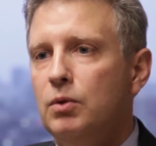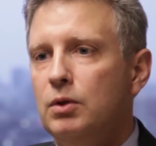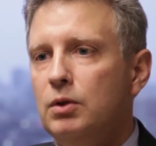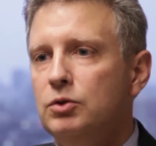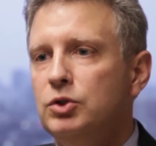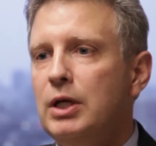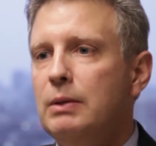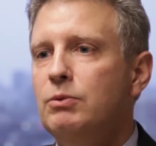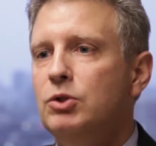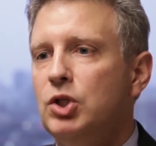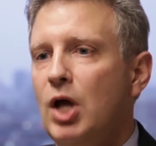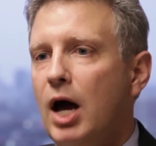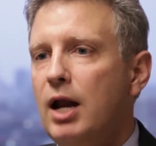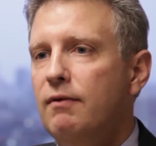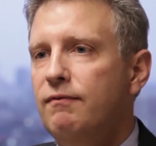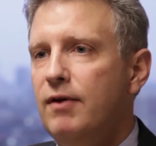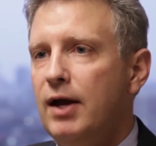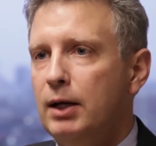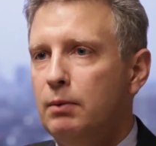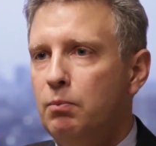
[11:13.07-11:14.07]
same side
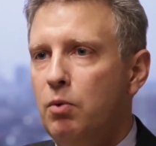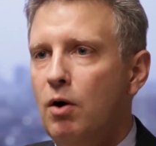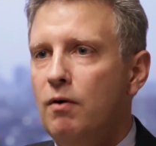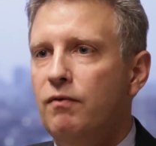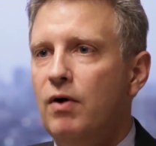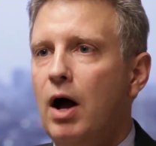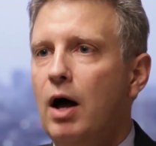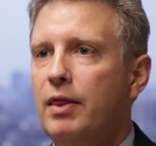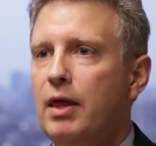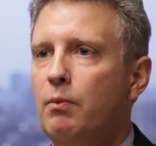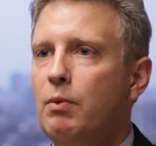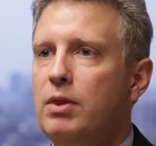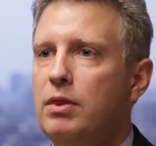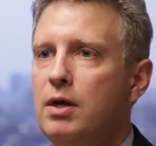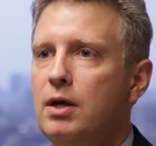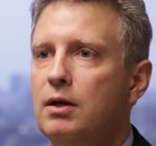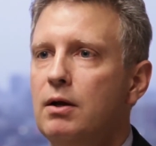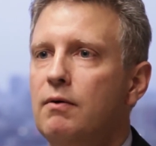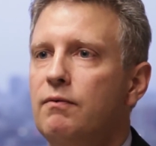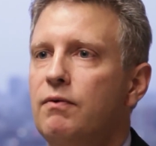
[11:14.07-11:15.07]
effect profile that we
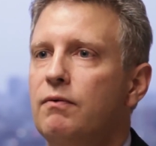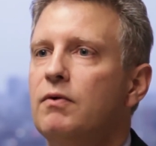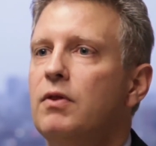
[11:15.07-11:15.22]
think of